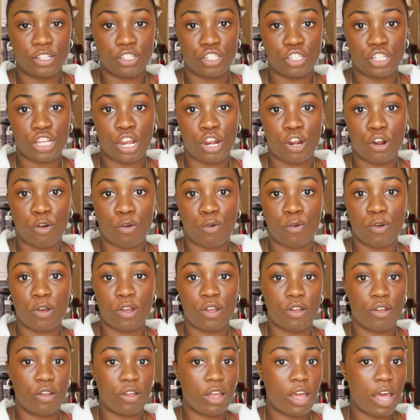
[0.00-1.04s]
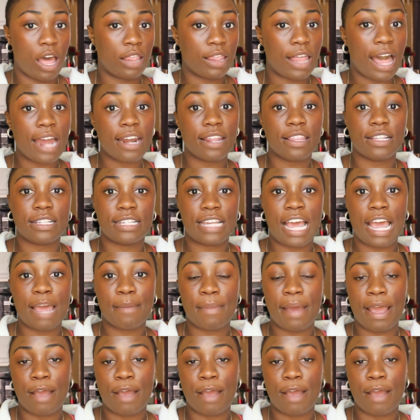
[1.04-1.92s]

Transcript: So a lot of the time